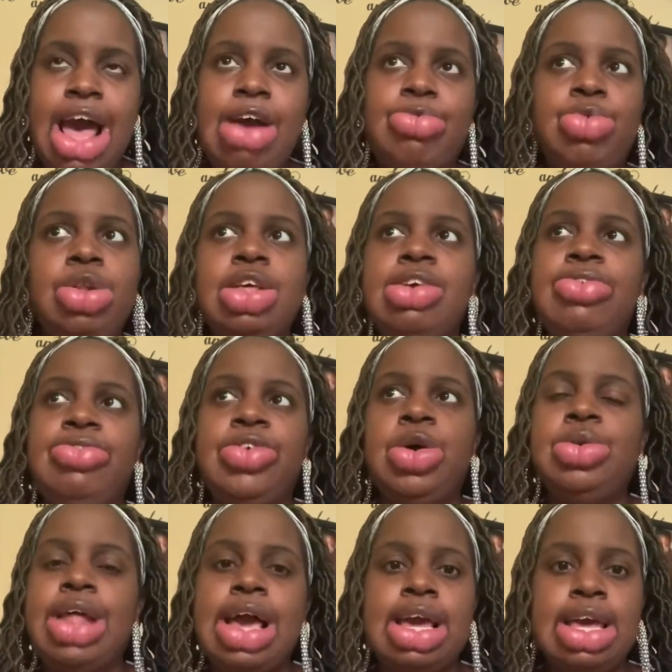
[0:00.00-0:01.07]
I really
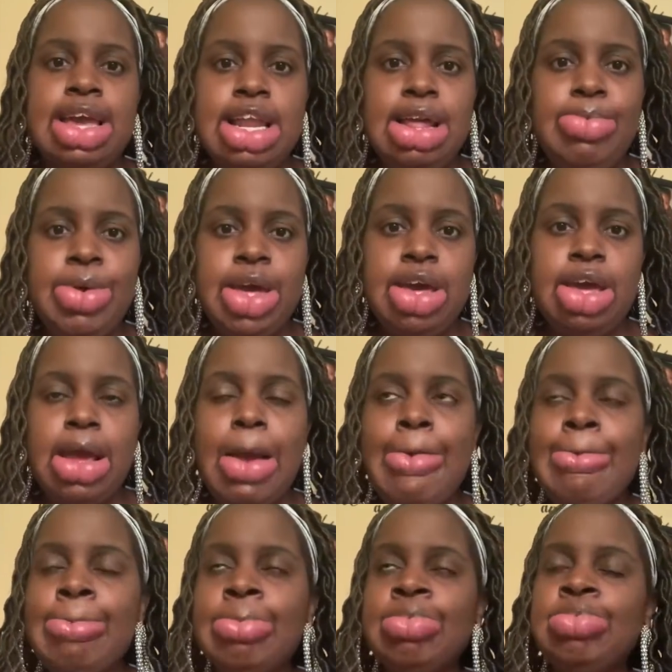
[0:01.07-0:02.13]
felt like a guinea pig,
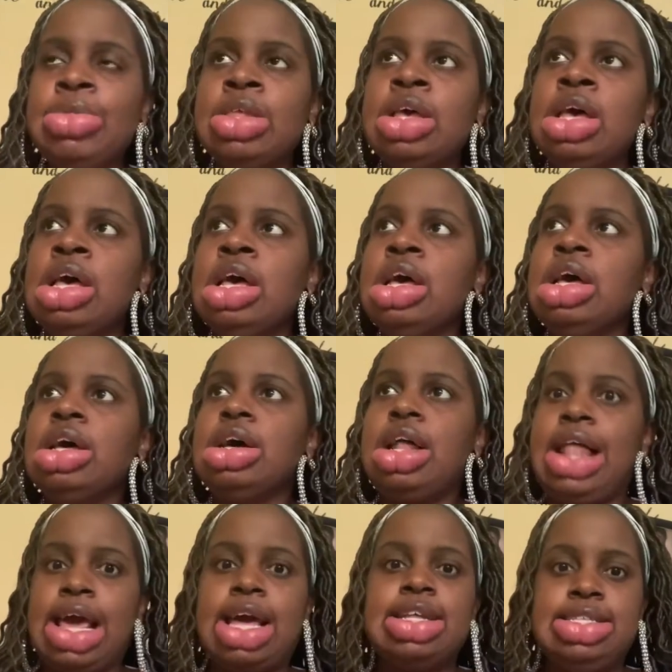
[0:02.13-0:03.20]

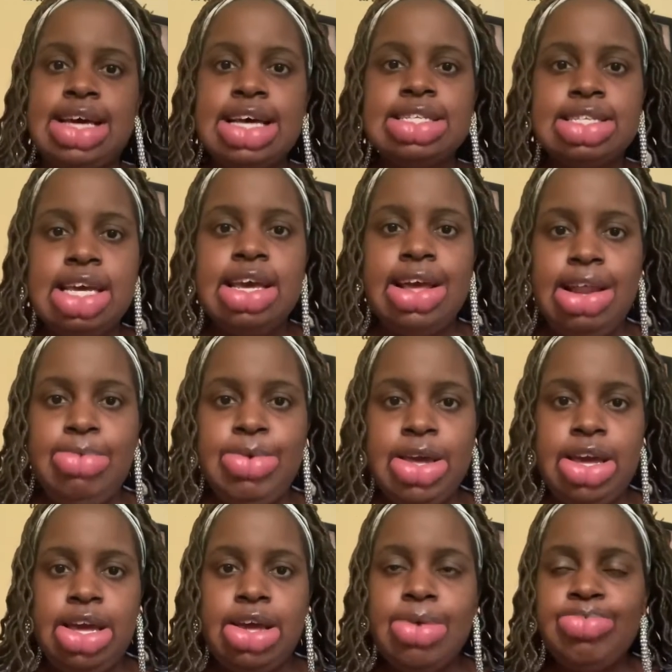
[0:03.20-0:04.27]
like a testing guinea
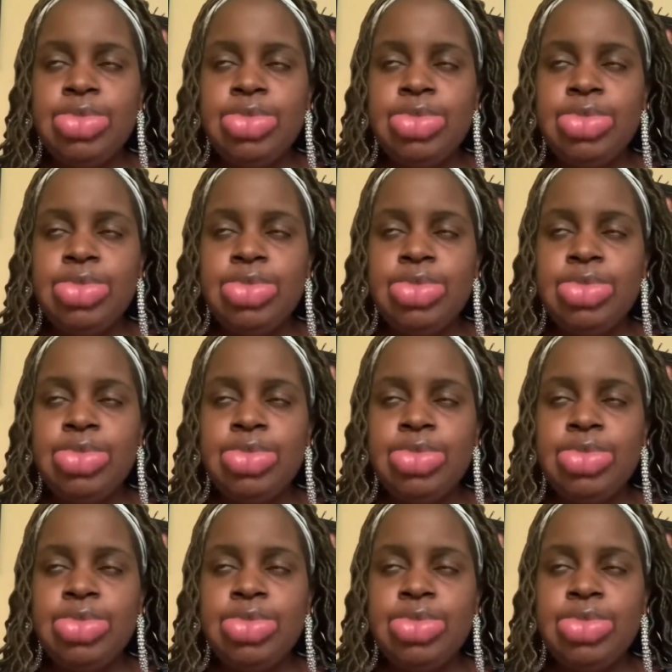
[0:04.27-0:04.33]
pig.